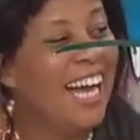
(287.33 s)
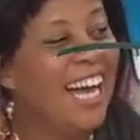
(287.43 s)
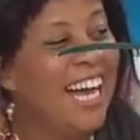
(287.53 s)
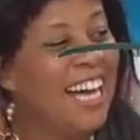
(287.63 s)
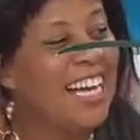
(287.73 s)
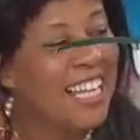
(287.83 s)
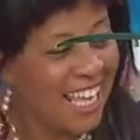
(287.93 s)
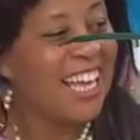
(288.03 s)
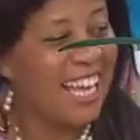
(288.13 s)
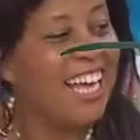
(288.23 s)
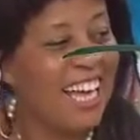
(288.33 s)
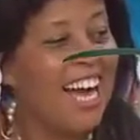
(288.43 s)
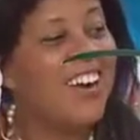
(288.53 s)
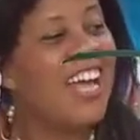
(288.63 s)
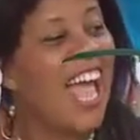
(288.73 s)
And um
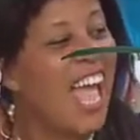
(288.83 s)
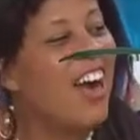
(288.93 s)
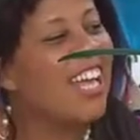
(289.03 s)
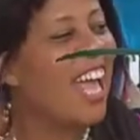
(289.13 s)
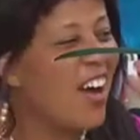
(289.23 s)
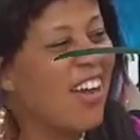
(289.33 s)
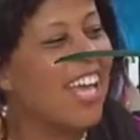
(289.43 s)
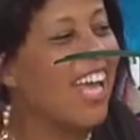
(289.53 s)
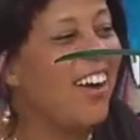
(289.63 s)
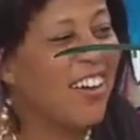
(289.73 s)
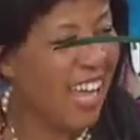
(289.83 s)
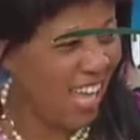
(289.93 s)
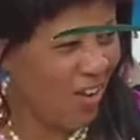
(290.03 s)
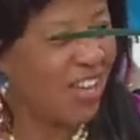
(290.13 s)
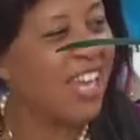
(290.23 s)
so anyway, today I wrote
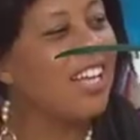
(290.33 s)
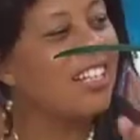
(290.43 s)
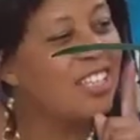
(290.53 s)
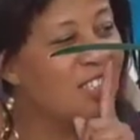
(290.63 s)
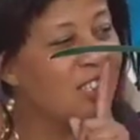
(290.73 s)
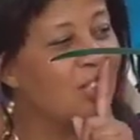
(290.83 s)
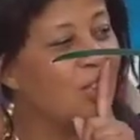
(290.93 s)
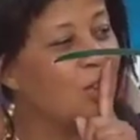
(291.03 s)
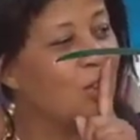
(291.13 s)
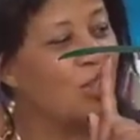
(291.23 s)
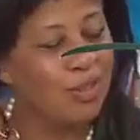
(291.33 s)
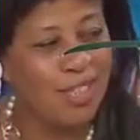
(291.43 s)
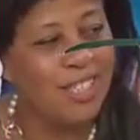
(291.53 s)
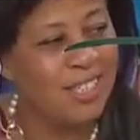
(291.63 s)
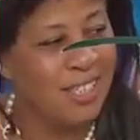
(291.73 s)
this poem I was
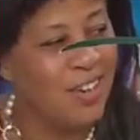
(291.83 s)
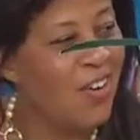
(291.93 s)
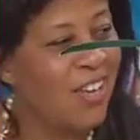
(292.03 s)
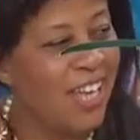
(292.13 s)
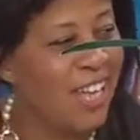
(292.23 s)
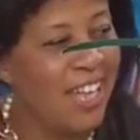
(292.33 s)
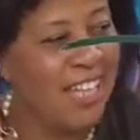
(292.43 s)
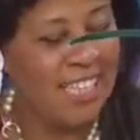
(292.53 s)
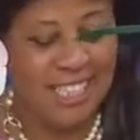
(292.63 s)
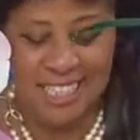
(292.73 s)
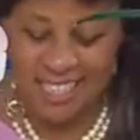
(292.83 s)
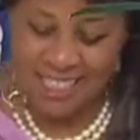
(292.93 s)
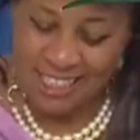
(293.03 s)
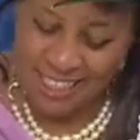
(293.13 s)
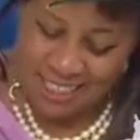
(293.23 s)
just so inspired by the Word of